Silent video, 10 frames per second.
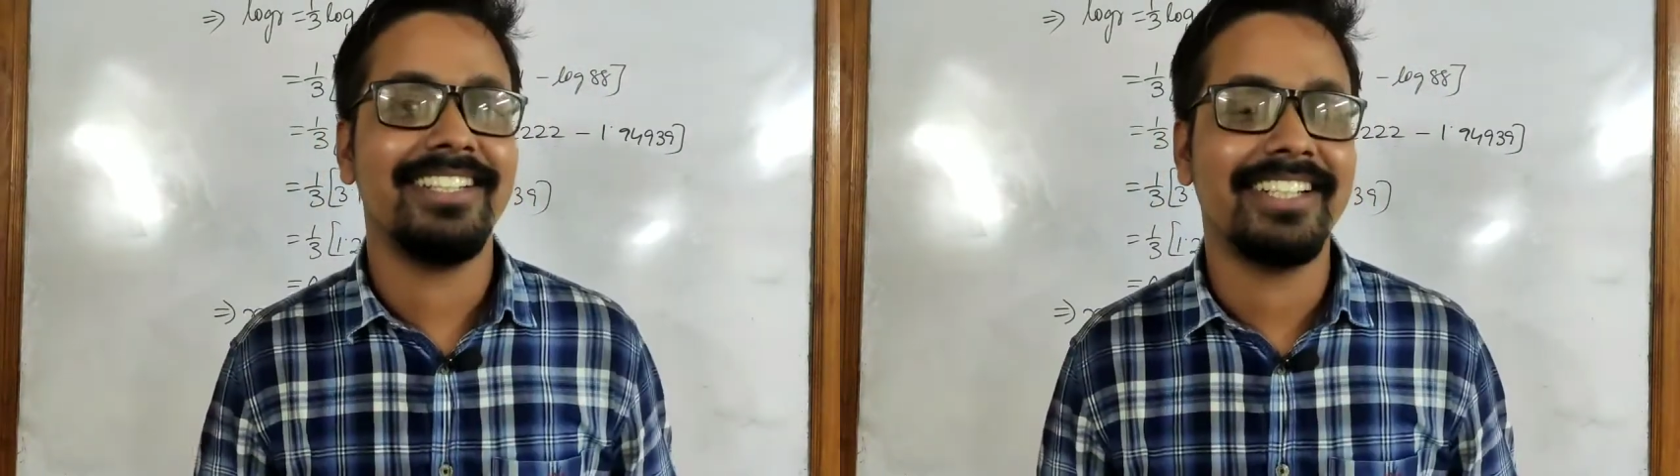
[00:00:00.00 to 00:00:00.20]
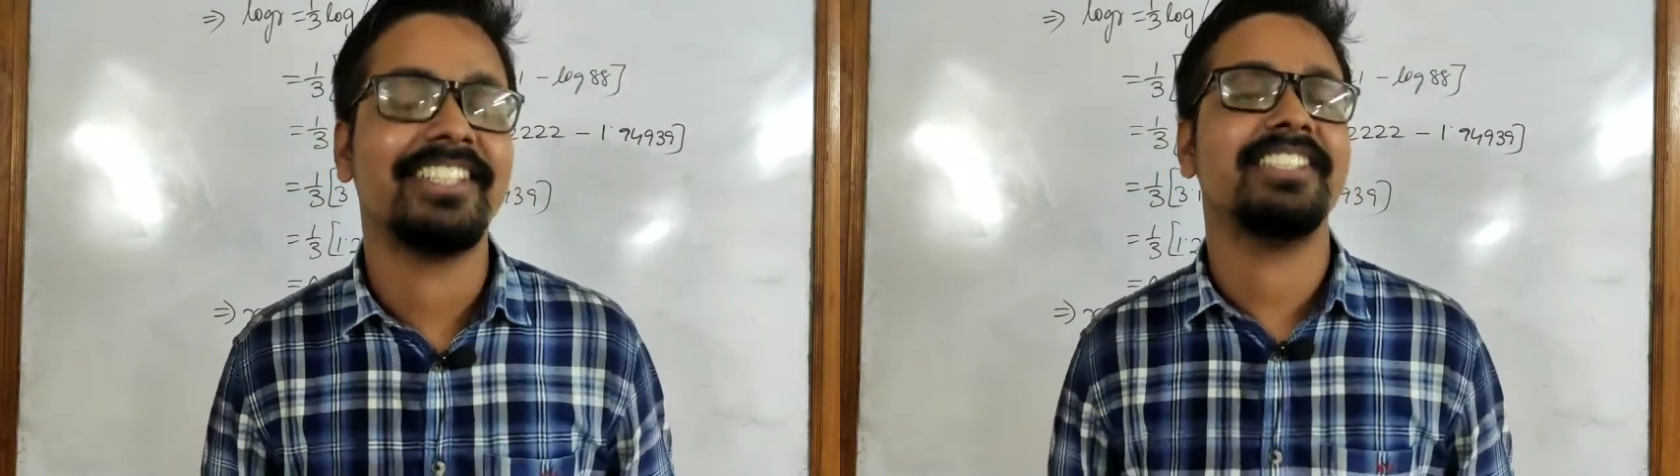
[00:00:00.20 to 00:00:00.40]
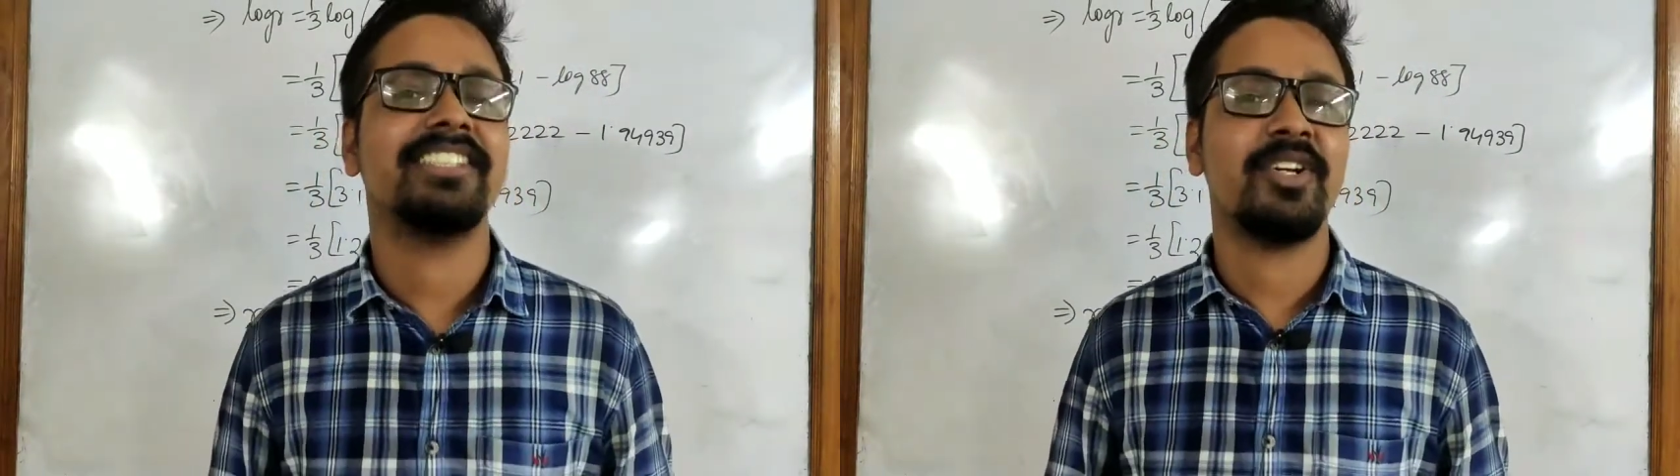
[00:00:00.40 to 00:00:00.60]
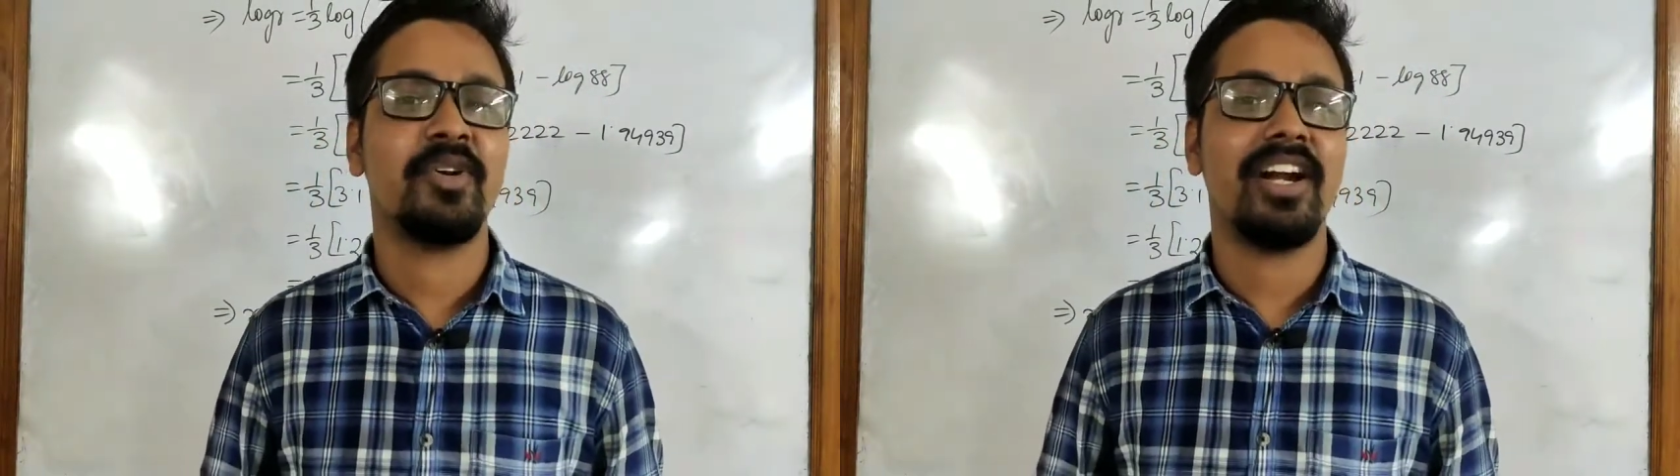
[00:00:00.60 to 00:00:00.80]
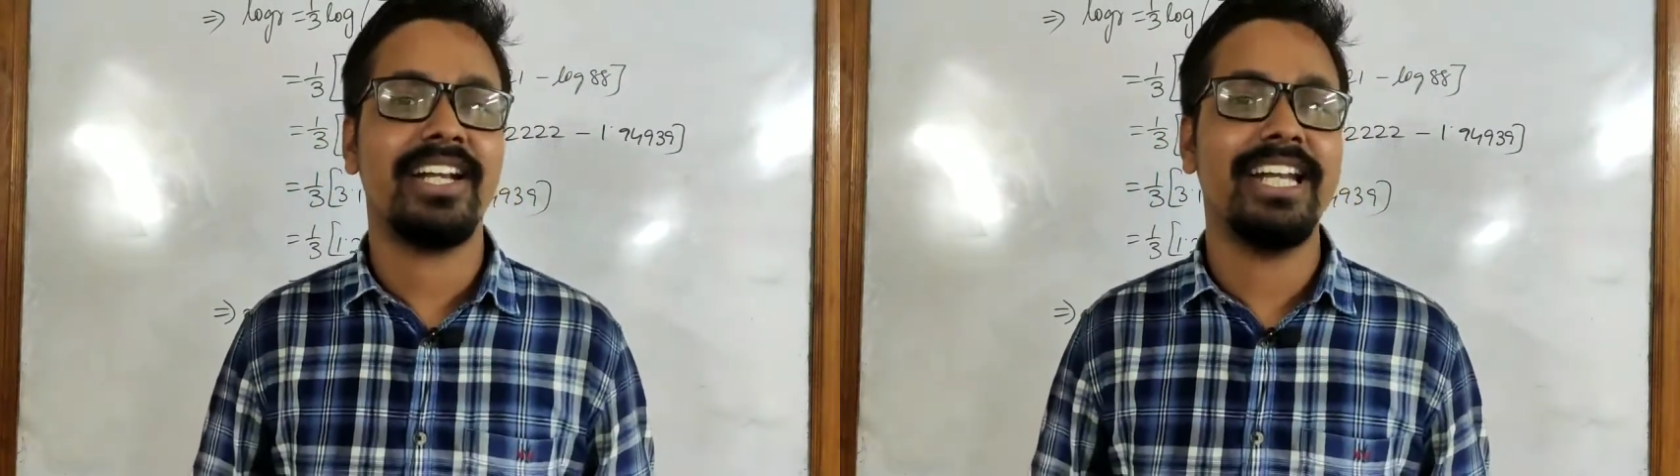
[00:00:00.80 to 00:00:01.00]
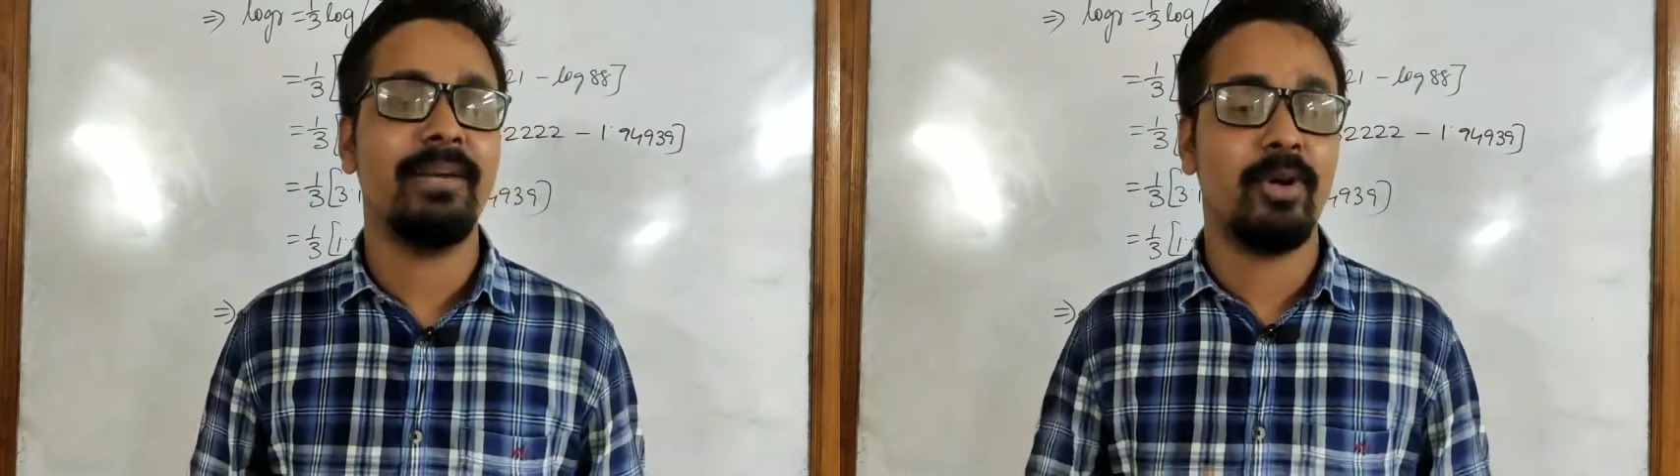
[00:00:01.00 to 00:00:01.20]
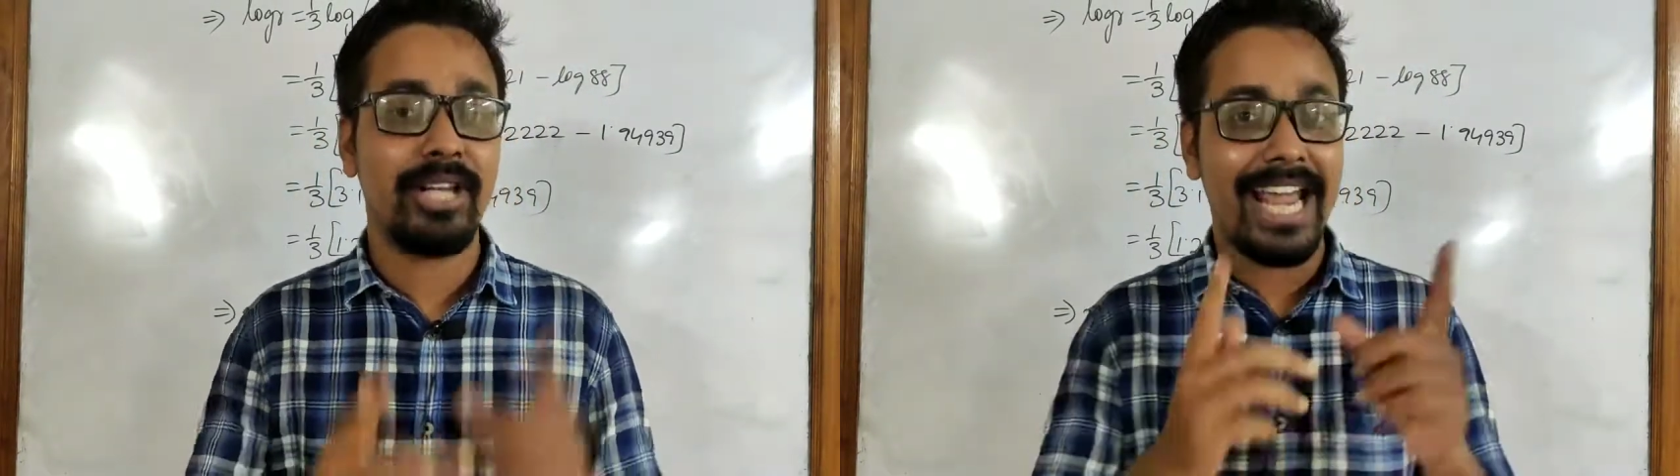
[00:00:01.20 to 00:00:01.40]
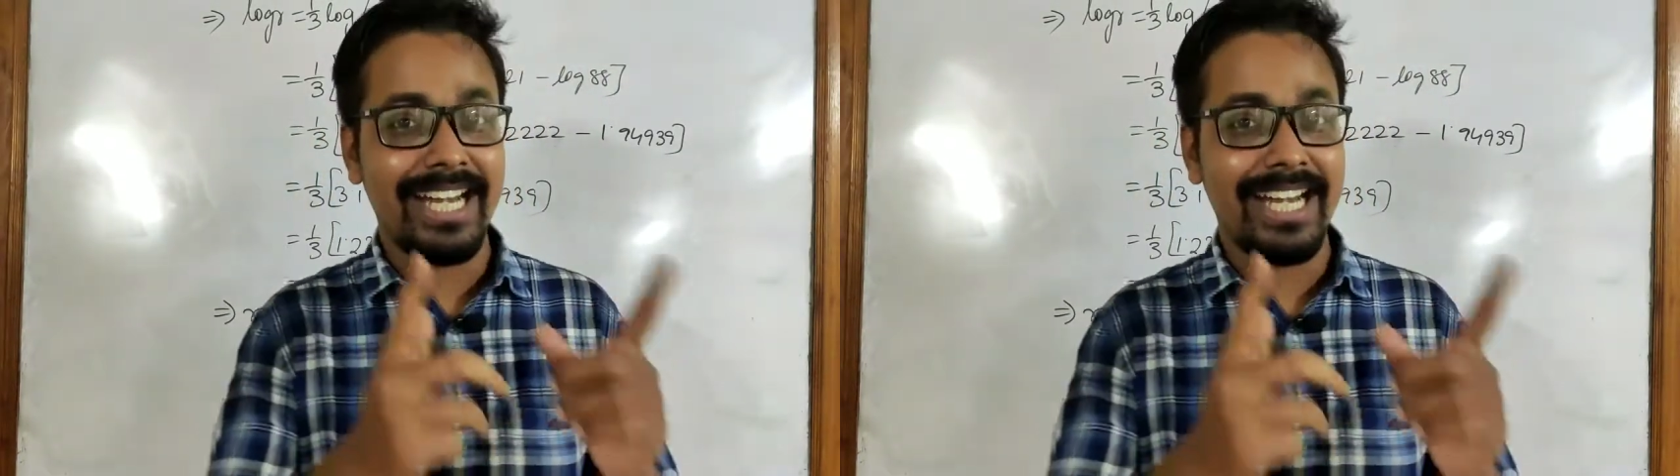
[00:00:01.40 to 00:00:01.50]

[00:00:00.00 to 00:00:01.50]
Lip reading: that Sachin Tendulkar did about